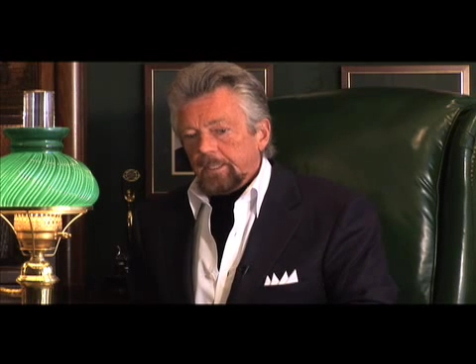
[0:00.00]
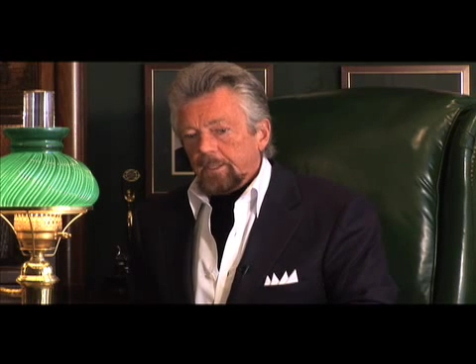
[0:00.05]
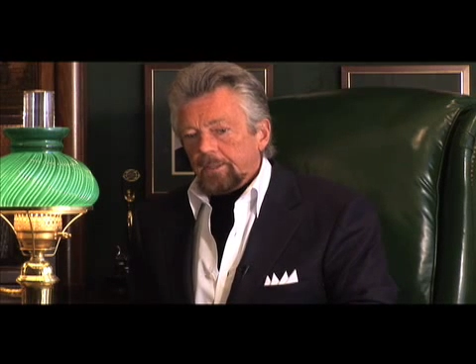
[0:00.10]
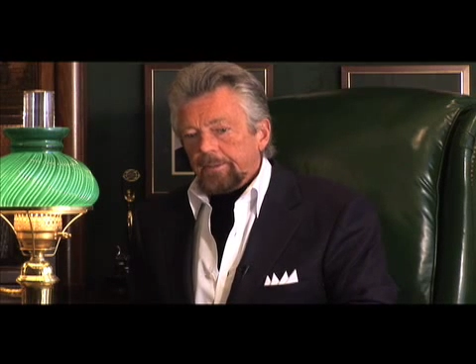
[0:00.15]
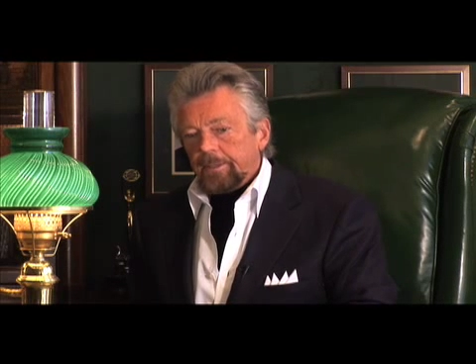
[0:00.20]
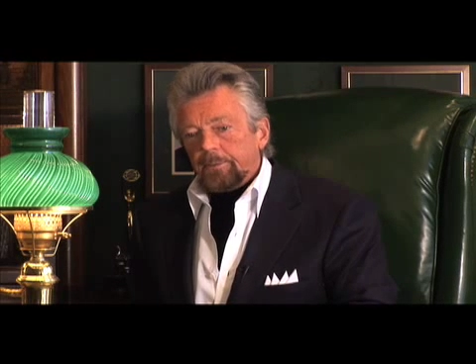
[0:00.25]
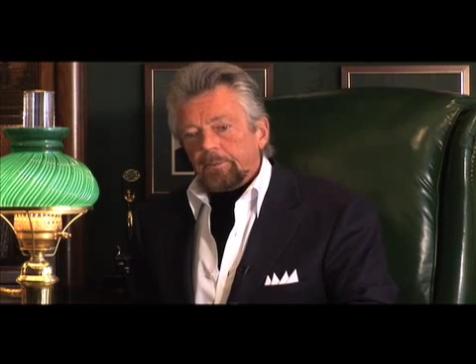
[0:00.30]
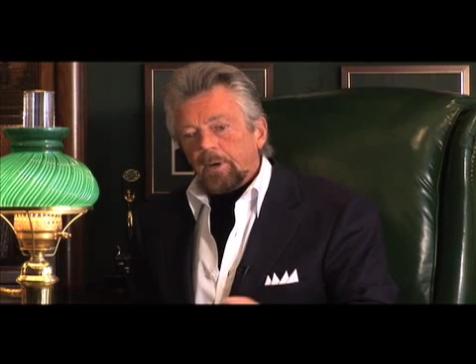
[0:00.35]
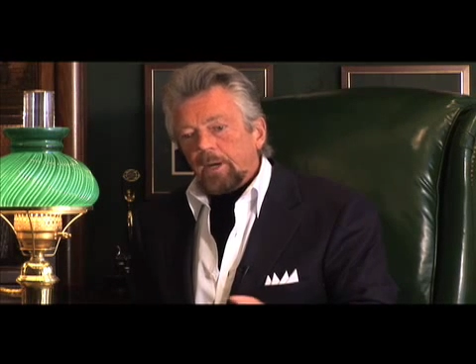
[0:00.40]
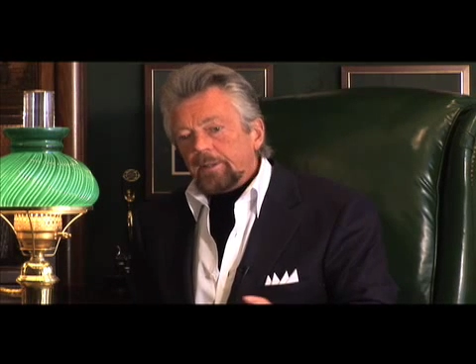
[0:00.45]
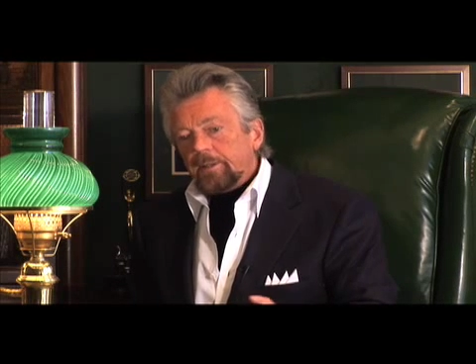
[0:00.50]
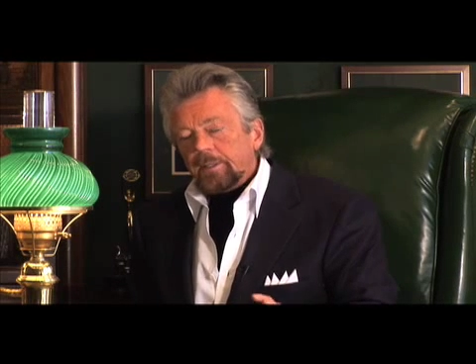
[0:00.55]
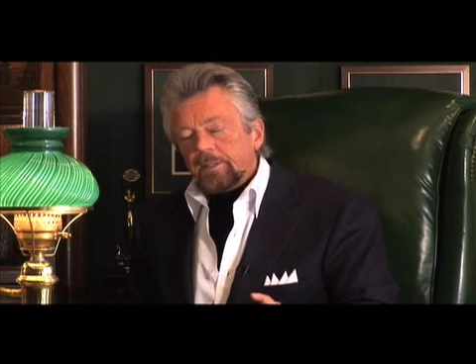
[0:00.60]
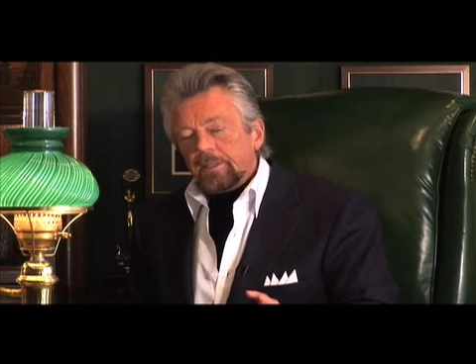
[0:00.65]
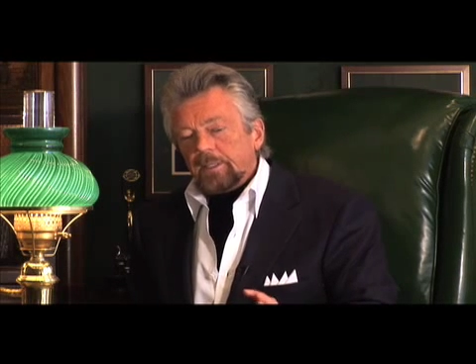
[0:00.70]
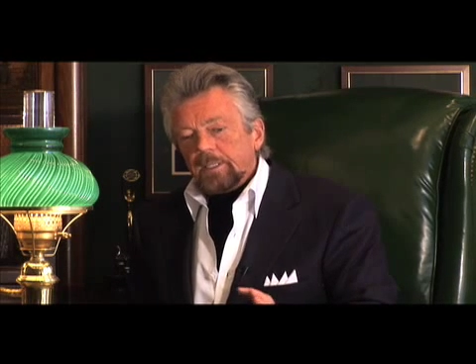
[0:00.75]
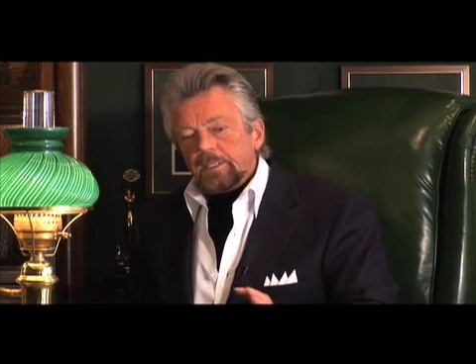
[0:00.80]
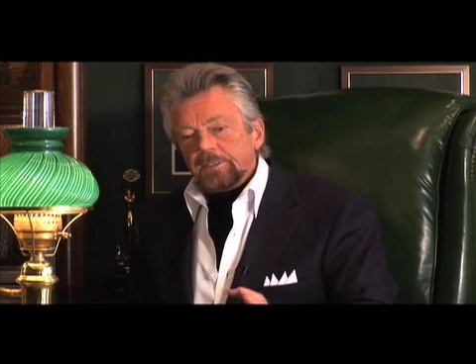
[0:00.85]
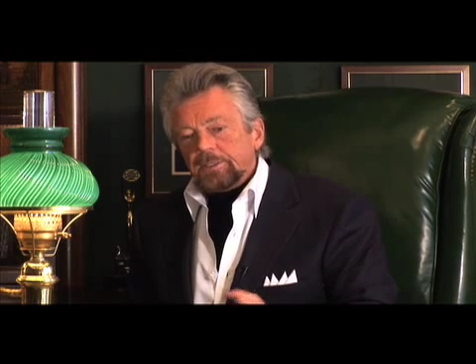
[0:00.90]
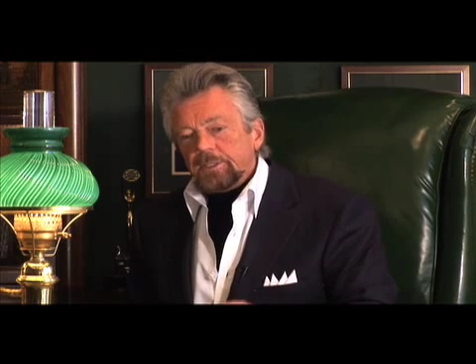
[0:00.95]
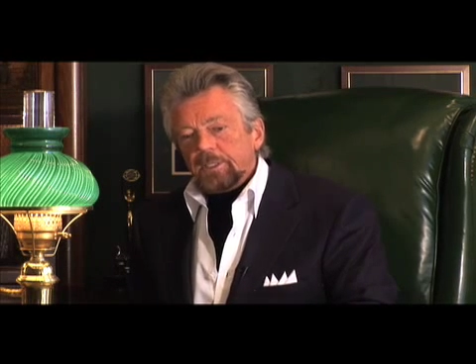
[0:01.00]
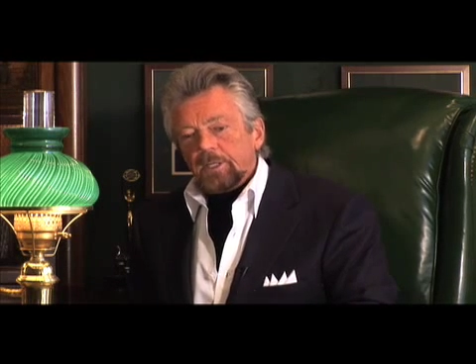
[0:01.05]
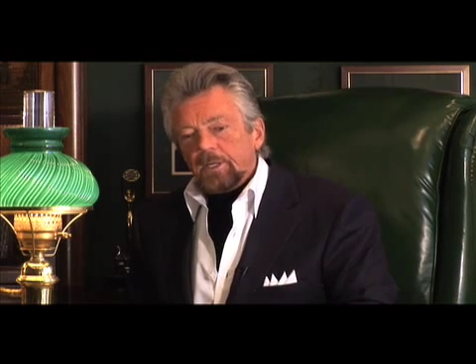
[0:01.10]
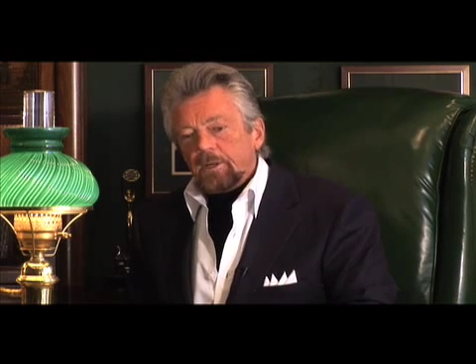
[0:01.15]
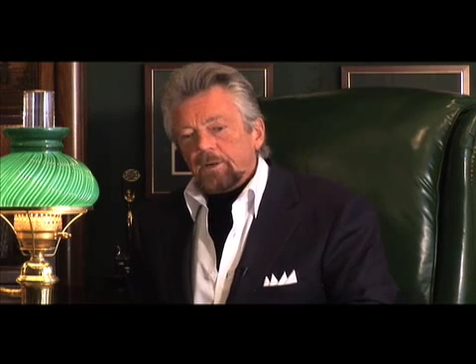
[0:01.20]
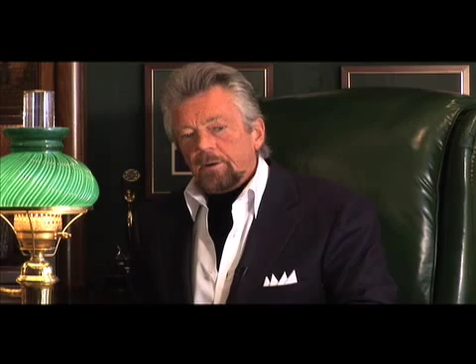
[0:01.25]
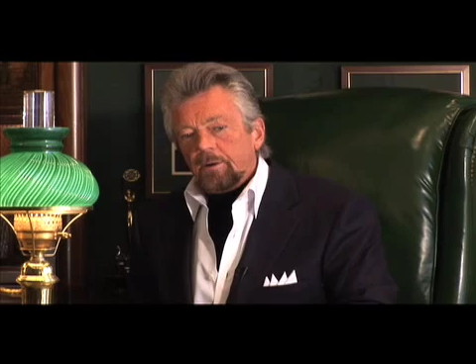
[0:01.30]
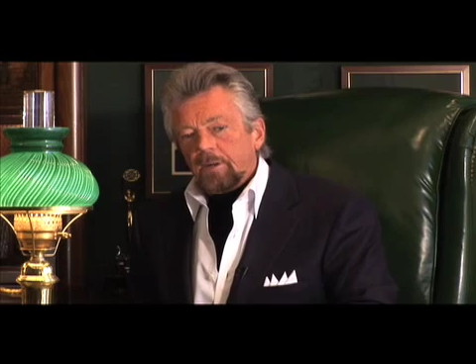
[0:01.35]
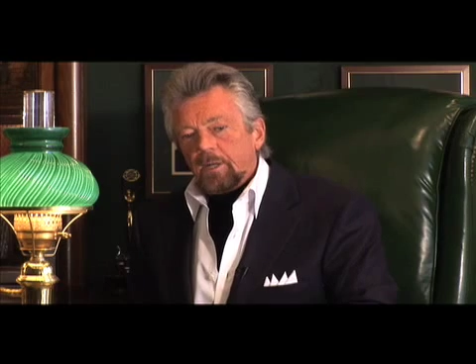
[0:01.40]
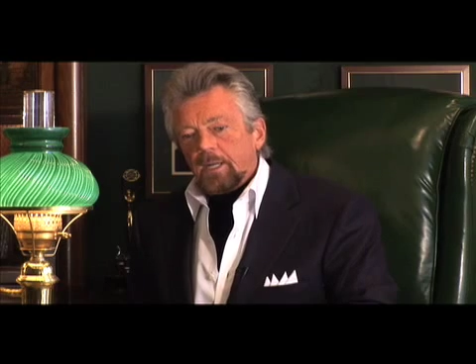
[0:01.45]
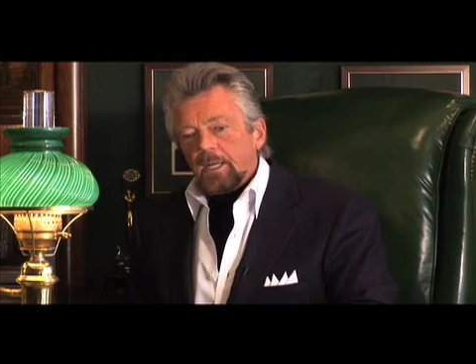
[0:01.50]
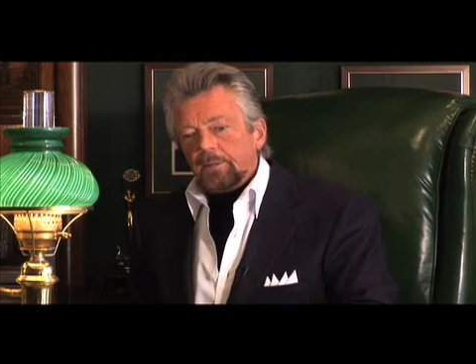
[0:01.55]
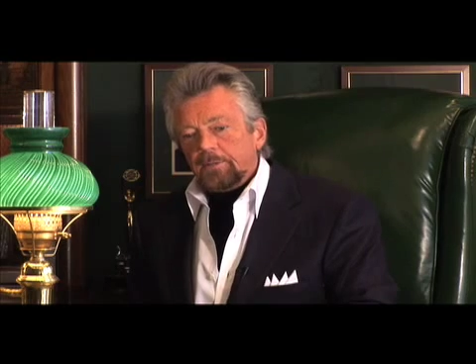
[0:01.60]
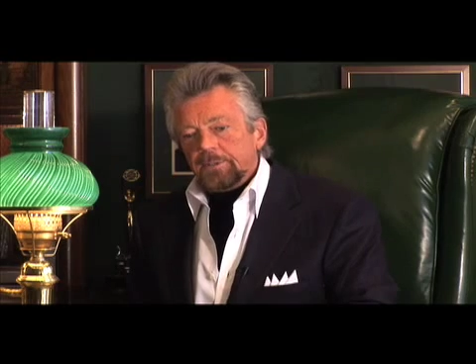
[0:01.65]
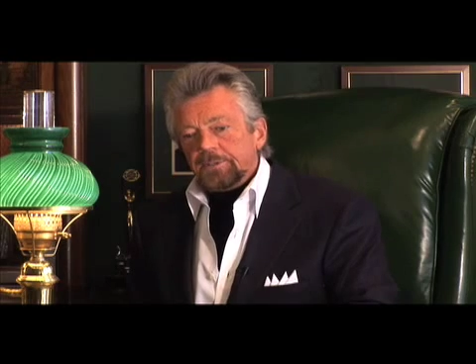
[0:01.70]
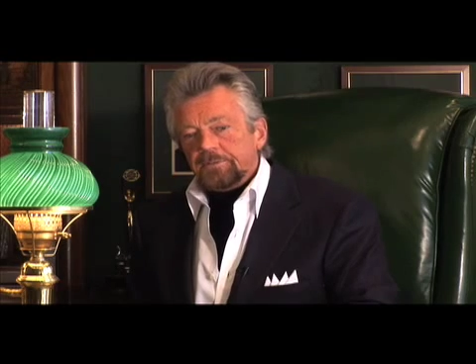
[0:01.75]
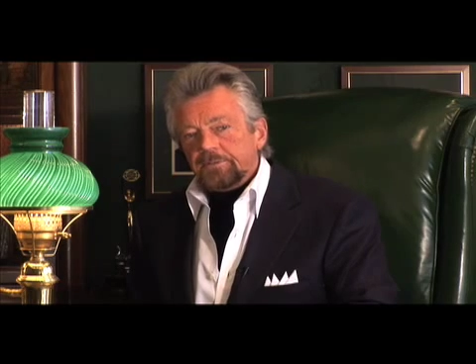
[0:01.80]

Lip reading: there were other things, I was